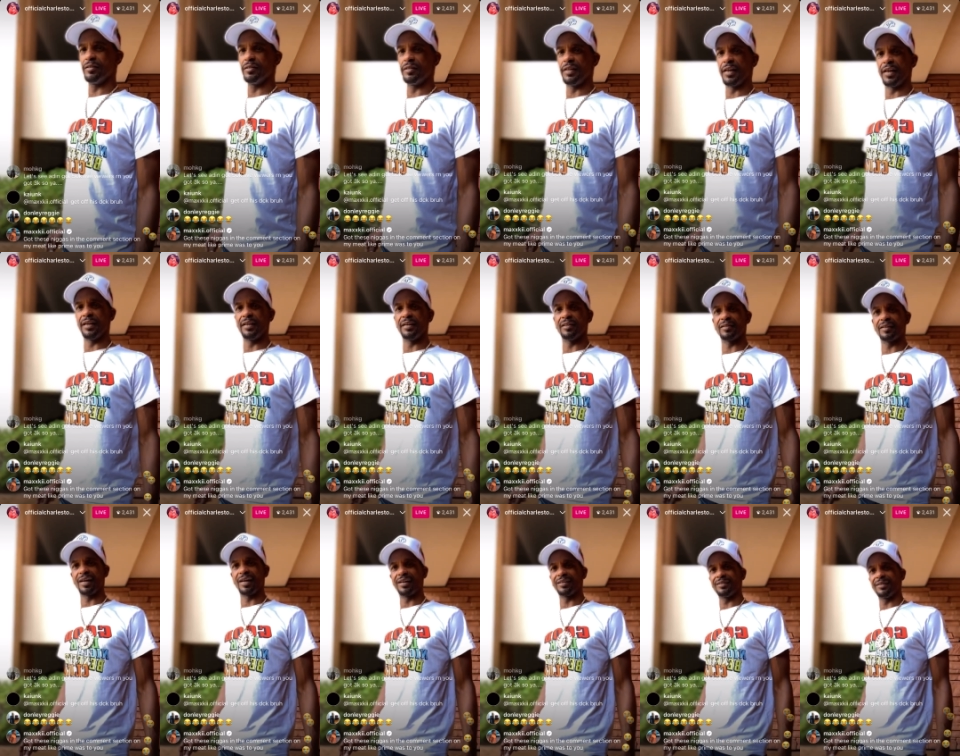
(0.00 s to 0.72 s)
couldn't
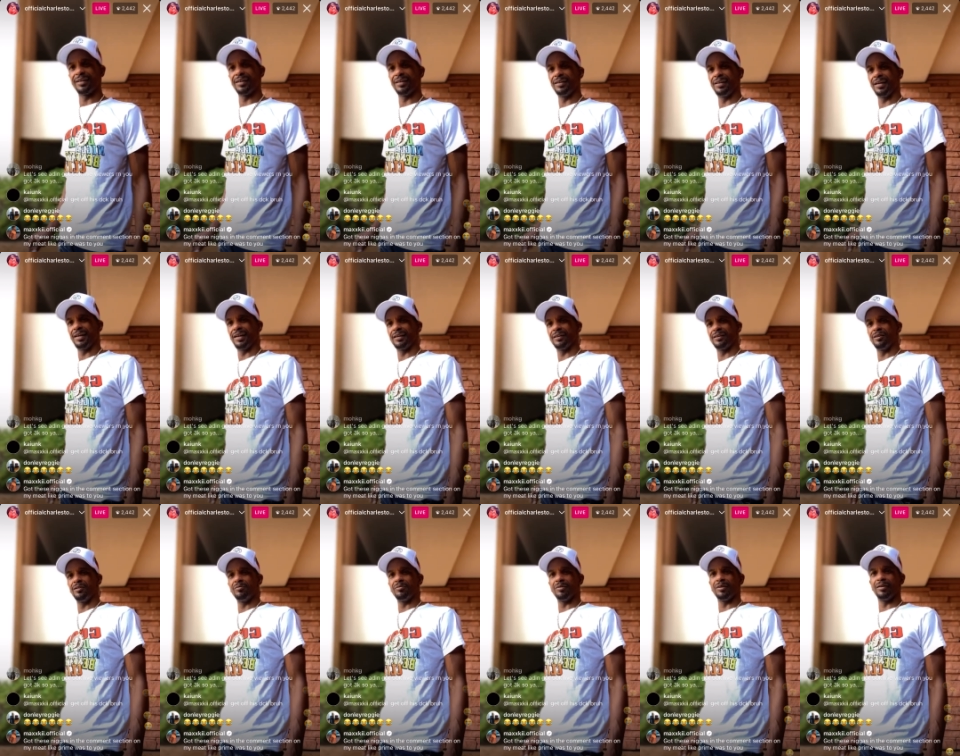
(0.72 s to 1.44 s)
dance like that. He
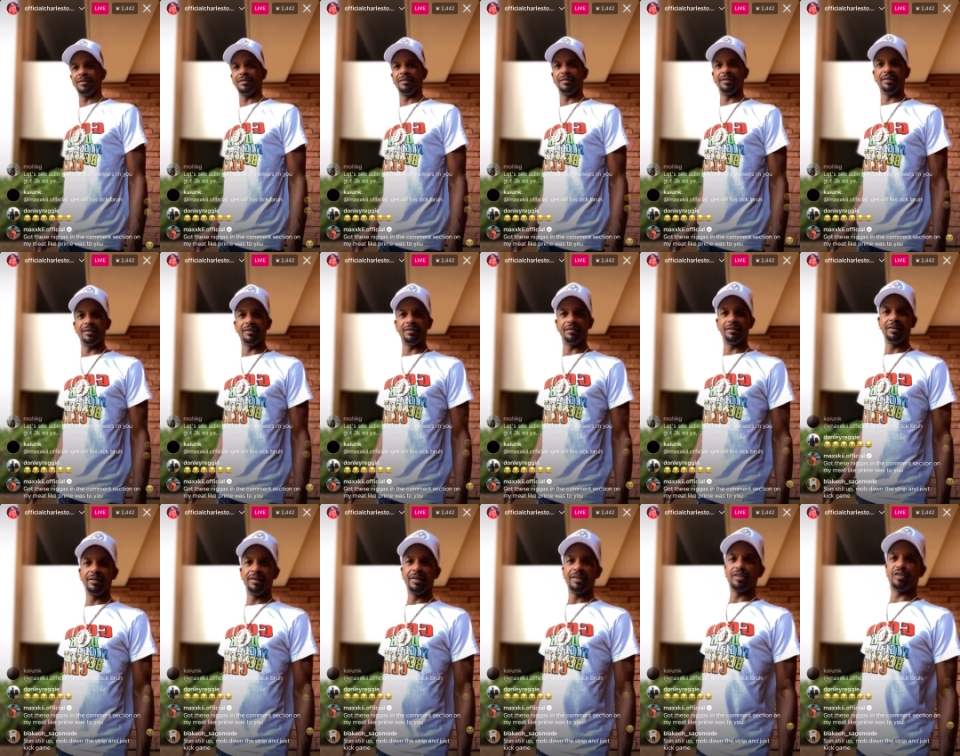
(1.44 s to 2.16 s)
had to go get a
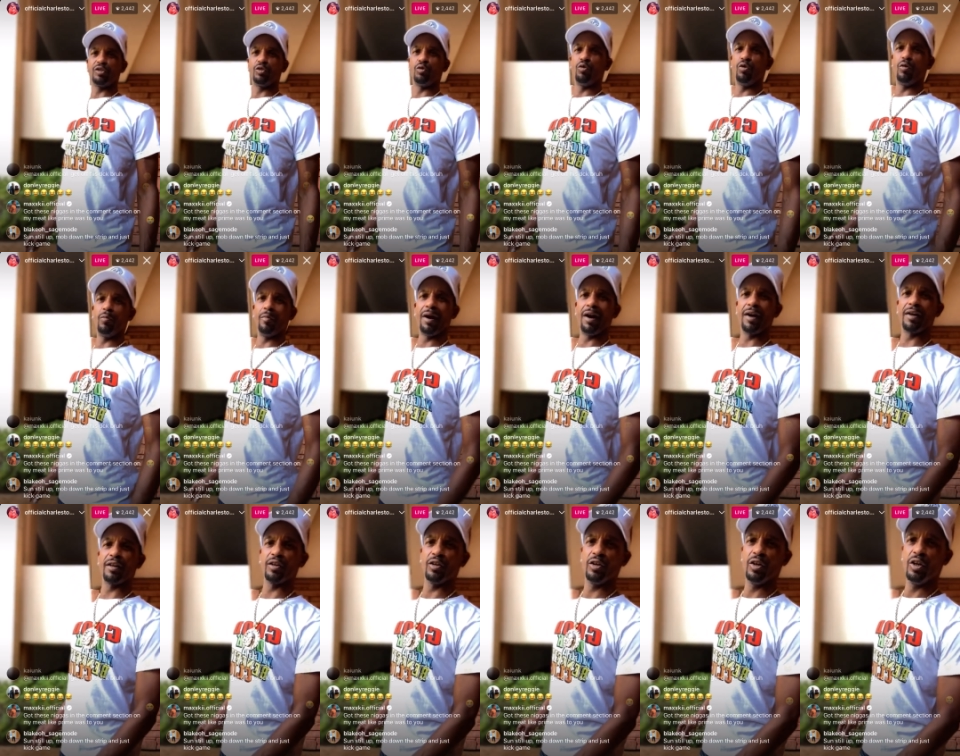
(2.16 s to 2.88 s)
nigga, show him
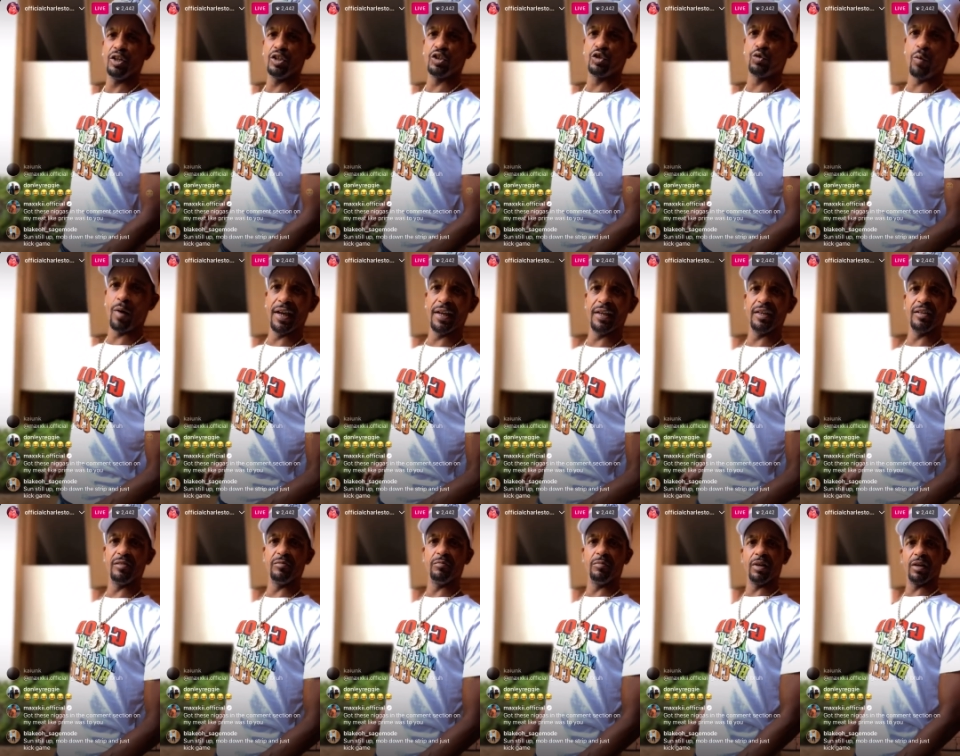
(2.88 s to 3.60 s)
how to
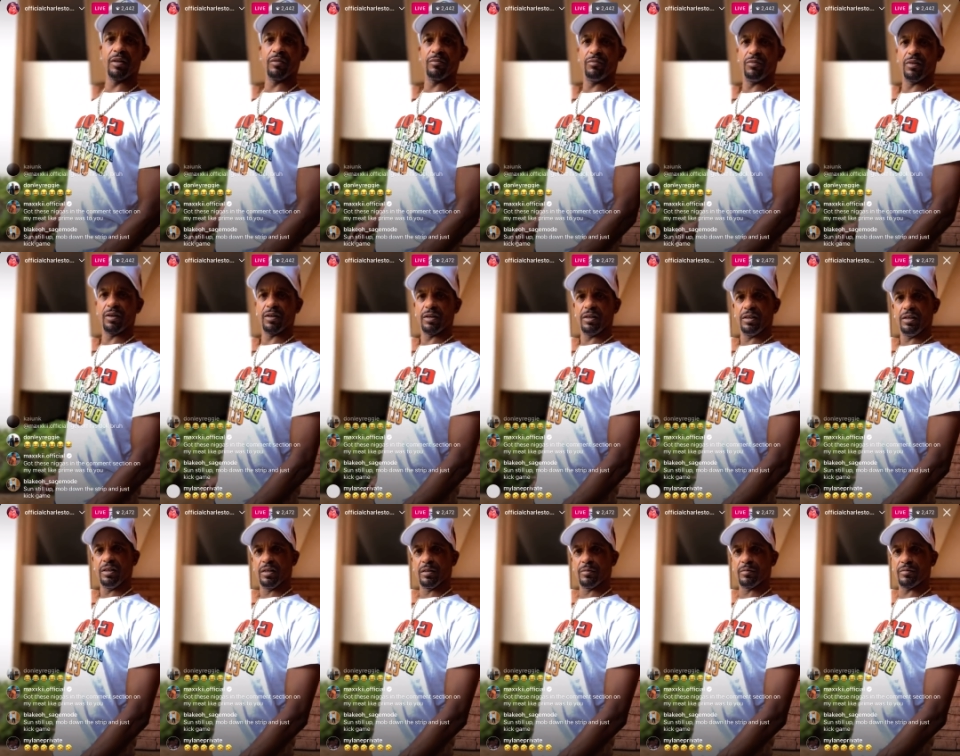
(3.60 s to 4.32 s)
swing his
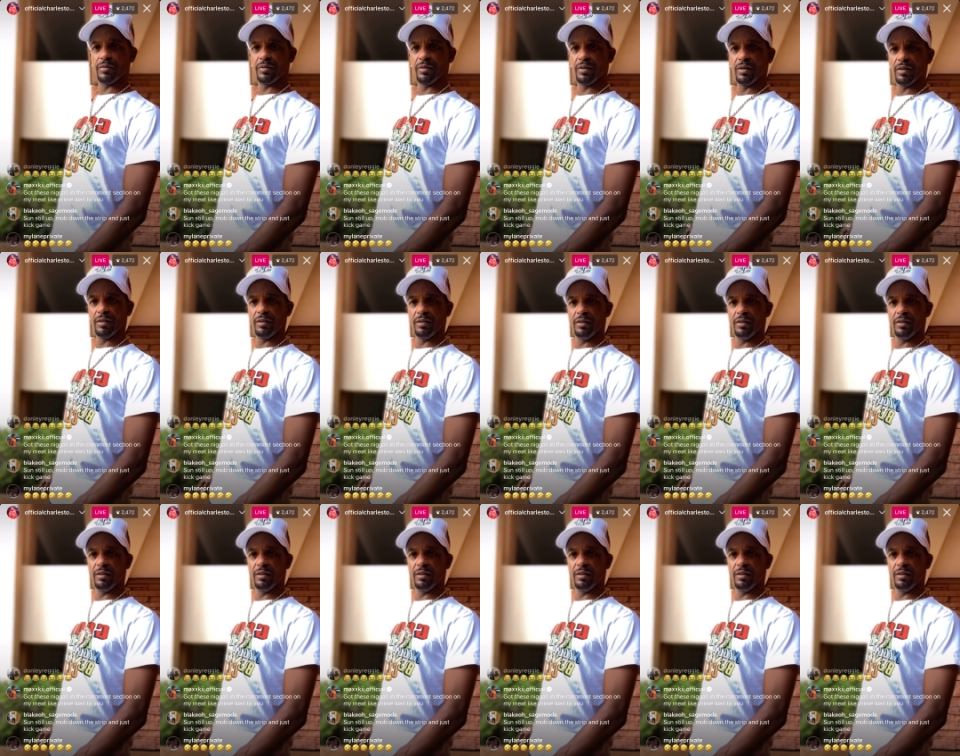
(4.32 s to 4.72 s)
motherfucking hips.